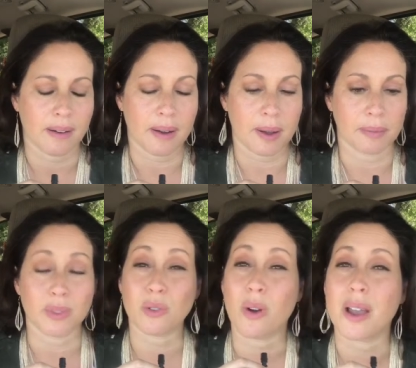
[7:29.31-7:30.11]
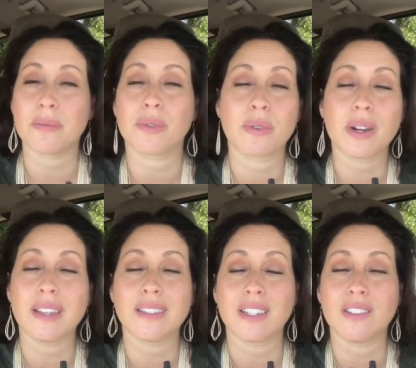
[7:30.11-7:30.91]
um, so i
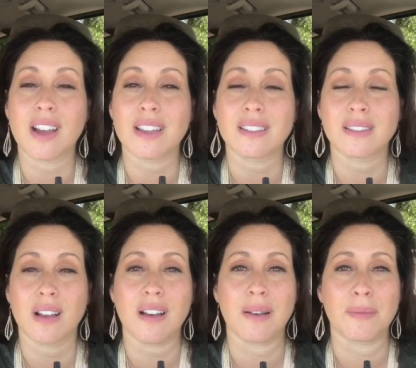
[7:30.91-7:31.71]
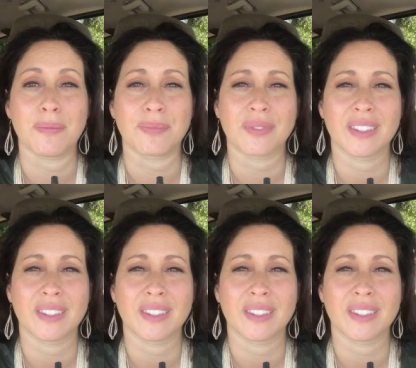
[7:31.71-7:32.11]
pray that you guys um,